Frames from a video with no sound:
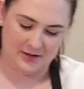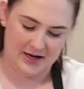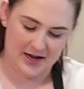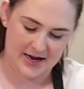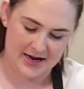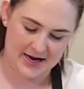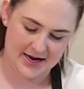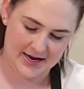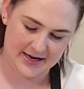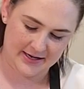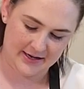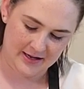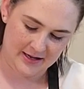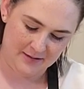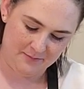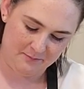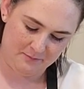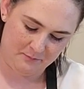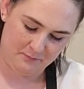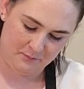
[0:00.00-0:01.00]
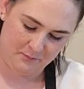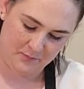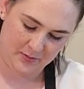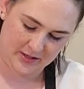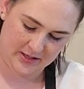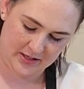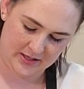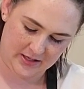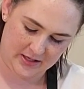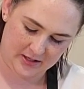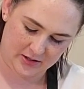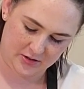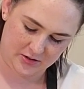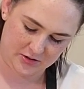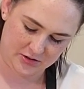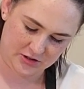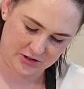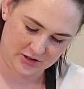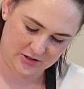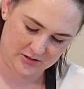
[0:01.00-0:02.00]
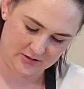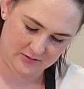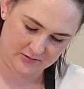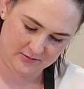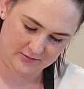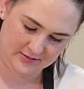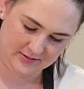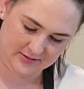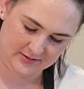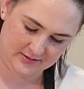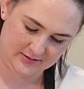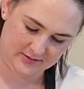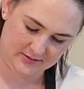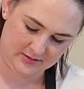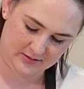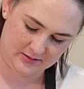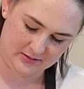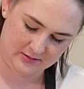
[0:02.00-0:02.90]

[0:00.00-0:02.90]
gonna add pickle juice